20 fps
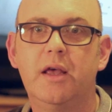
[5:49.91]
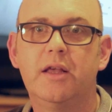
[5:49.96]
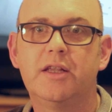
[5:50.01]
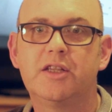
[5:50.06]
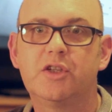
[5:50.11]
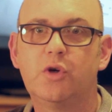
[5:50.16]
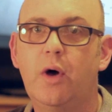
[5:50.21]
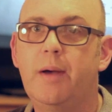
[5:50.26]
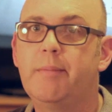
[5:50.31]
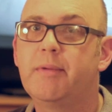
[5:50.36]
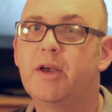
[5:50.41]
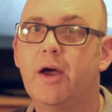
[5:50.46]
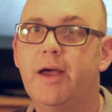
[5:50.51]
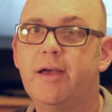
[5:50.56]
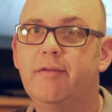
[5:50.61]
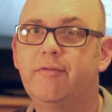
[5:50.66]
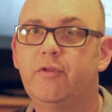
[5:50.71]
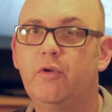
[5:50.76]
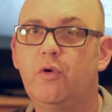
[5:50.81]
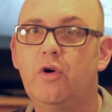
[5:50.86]
so I'm
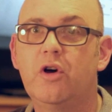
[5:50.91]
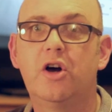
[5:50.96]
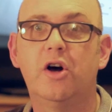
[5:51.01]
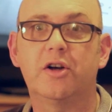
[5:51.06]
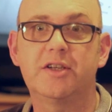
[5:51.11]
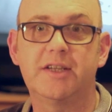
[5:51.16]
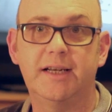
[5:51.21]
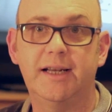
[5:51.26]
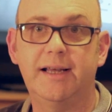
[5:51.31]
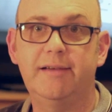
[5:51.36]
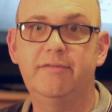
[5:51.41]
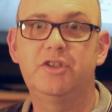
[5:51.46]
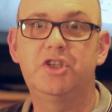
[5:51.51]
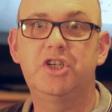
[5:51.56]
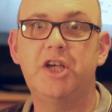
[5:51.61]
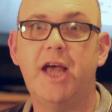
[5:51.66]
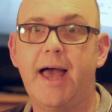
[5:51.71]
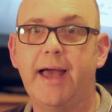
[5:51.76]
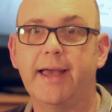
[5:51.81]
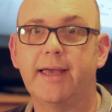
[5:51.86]
going for Gotta Love
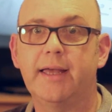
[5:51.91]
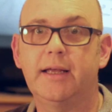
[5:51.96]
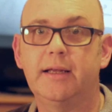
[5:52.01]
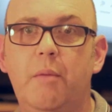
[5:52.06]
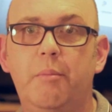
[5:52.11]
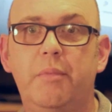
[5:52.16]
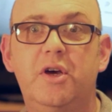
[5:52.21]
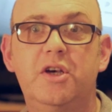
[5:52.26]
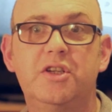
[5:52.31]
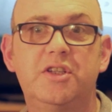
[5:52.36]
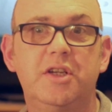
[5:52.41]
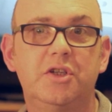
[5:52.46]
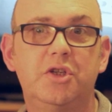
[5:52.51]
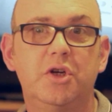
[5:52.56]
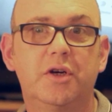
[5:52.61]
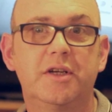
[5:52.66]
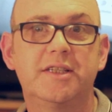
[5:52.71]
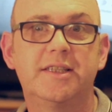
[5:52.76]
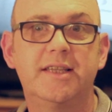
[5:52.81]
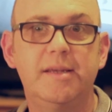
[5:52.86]
Jack, because it
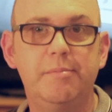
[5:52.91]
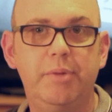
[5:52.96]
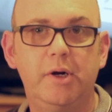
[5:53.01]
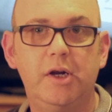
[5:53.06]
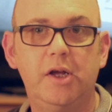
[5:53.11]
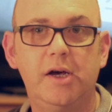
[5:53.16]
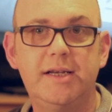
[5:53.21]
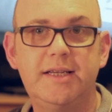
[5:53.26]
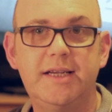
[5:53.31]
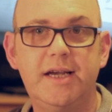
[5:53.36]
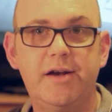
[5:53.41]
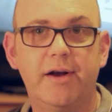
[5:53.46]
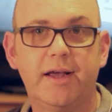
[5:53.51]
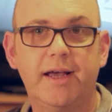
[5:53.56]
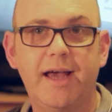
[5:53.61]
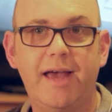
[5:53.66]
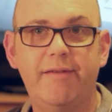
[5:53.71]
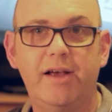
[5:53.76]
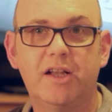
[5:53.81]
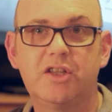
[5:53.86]
took a simple idea and
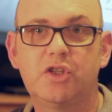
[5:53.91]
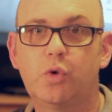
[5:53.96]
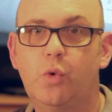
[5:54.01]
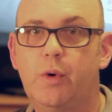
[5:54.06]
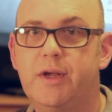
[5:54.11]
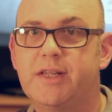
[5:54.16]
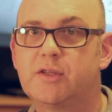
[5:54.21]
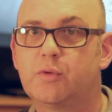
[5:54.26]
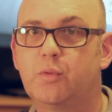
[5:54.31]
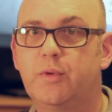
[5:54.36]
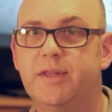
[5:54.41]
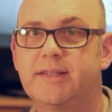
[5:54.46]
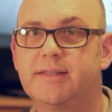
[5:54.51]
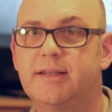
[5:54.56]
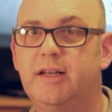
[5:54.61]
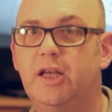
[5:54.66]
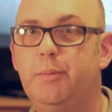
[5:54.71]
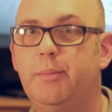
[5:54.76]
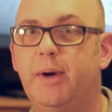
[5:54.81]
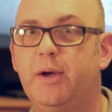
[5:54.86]
gave it a twist with
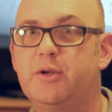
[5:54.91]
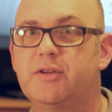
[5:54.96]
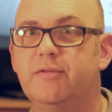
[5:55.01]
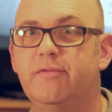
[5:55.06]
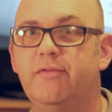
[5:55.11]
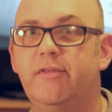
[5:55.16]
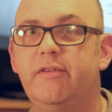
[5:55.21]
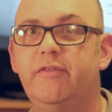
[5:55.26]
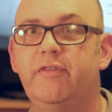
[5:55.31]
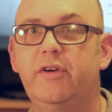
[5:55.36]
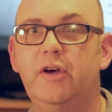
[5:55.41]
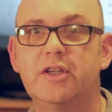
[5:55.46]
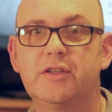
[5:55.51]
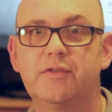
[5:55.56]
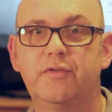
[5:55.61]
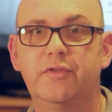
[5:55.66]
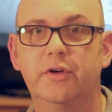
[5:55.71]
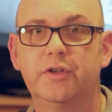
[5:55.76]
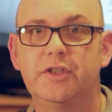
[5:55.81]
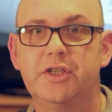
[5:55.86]
slow motion reverse
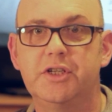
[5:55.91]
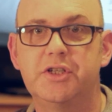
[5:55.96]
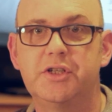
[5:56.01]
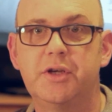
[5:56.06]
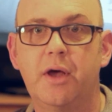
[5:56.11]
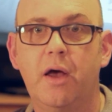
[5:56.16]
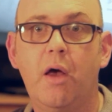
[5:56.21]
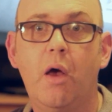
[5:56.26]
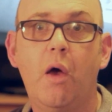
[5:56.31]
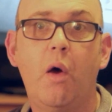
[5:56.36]
footage.